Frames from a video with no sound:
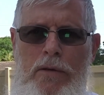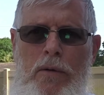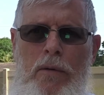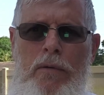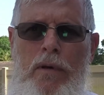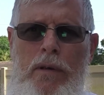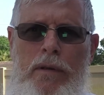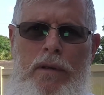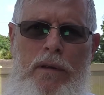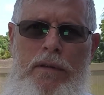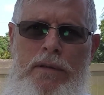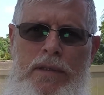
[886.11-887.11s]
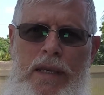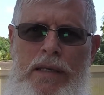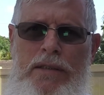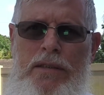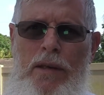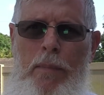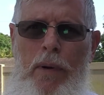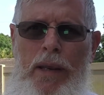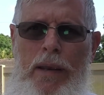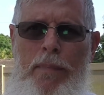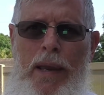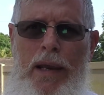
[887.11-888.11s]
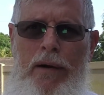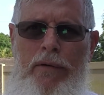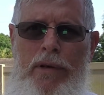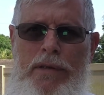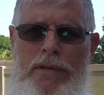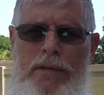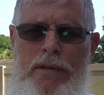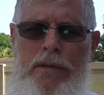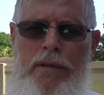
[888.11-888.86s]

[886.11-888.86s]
So this takes AA batteries.